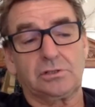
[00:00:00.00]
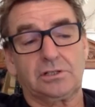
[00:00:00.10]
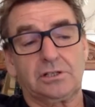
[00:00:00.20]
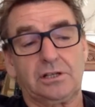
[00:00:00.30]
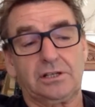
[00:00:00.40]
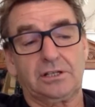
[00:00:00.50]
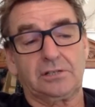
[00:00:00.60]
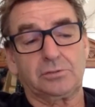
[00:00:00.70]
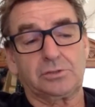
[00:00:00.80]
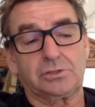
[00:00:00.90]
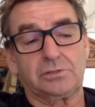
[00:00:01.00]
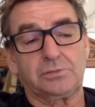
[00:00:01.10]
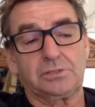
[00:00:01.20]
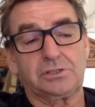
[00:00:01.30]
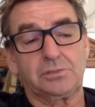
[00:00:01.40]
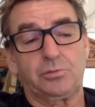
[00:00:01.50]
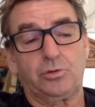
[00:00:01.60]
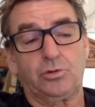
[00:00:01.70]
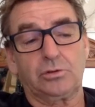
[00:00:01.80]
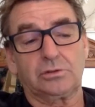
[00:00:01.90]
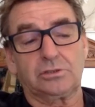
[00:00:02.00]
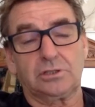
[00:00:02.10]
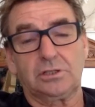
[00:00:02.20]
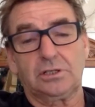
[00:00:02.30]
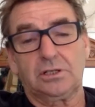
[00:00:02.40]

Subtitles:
I don't think it was as important to